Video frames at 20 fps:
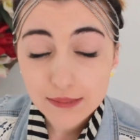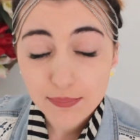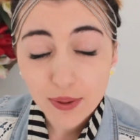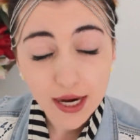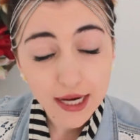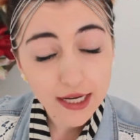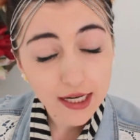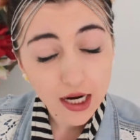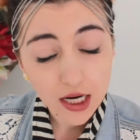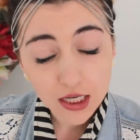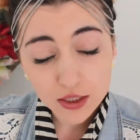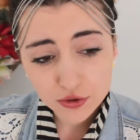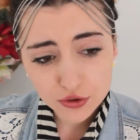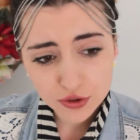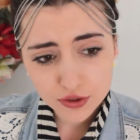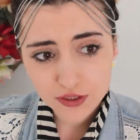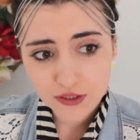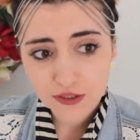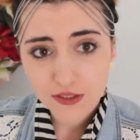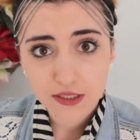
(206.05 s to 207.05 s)
paid
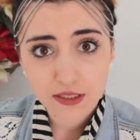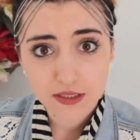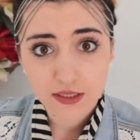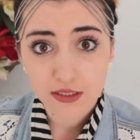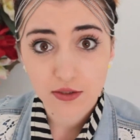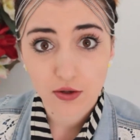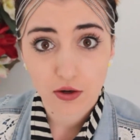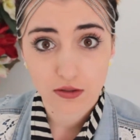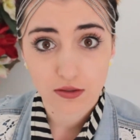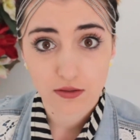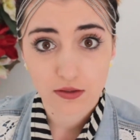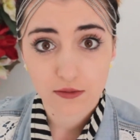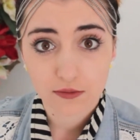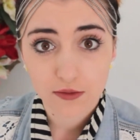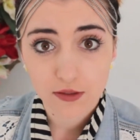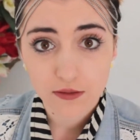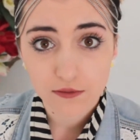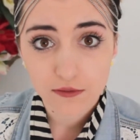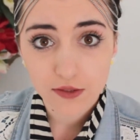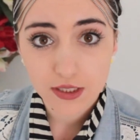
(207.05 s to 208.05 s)
$160 for
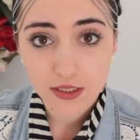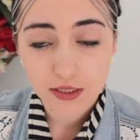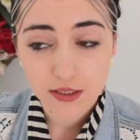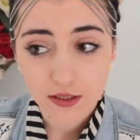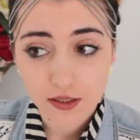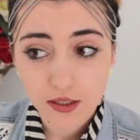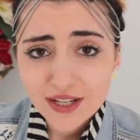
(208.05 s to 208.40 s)
the visa,